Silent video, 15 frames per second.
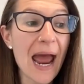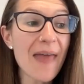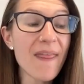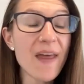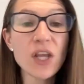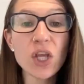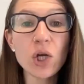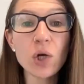And
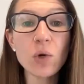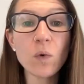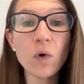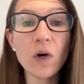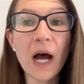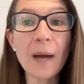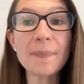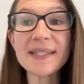then
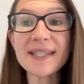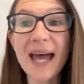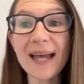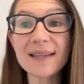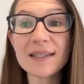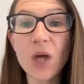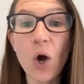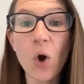you
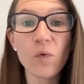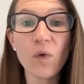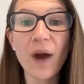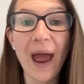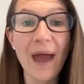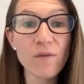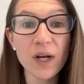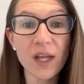obsess
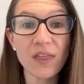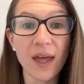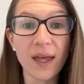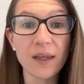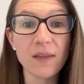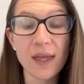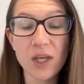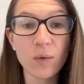over
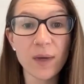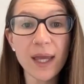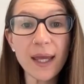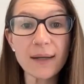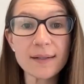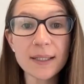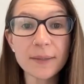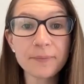everything that you
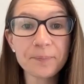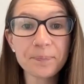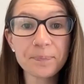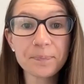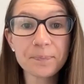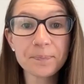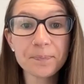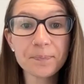eat.
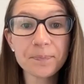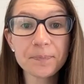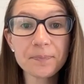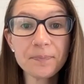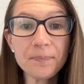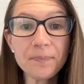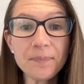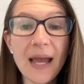
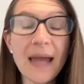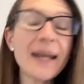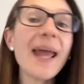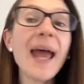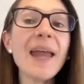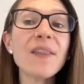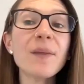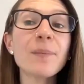And
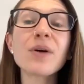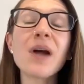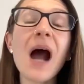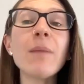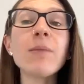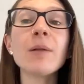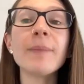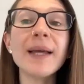again, the
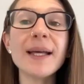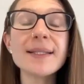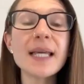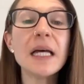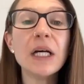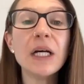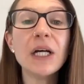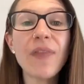problem is
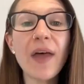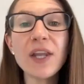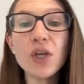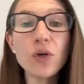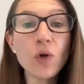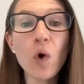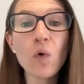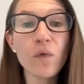then
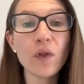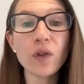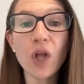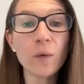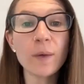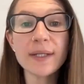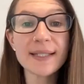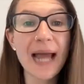you go for the
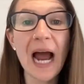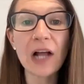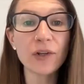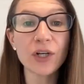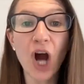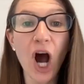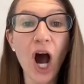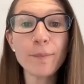lowest
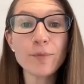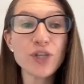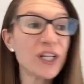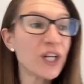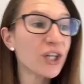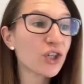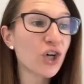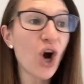calorie
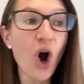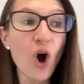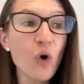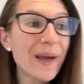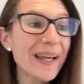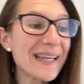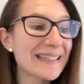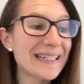option and you're
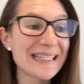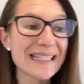always